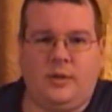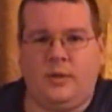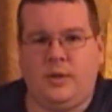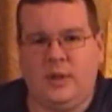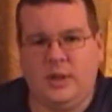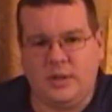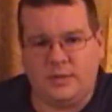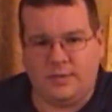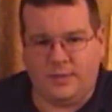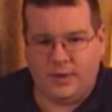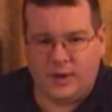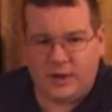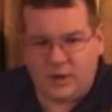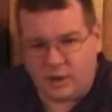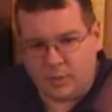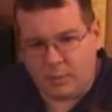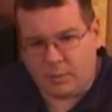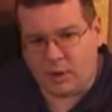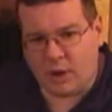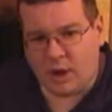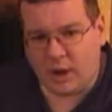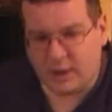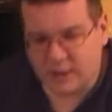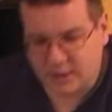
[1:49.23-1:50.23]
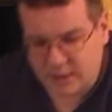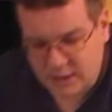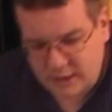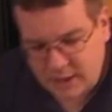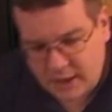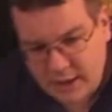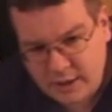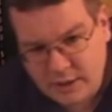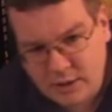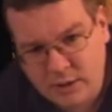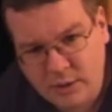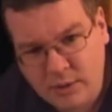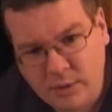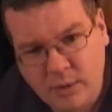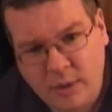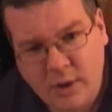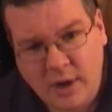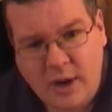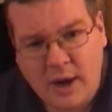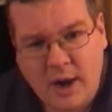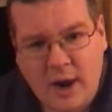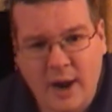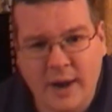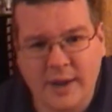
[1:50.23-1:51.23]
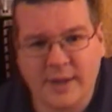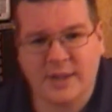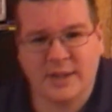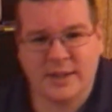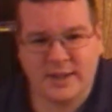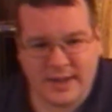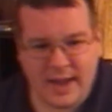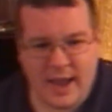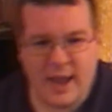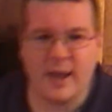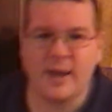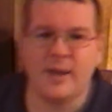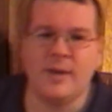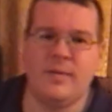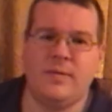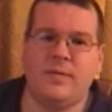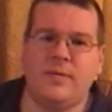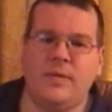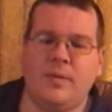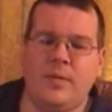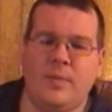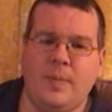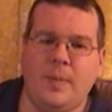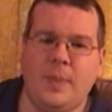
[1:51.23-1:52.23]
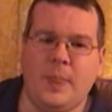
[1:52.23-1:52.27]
These video blogs that I do, I save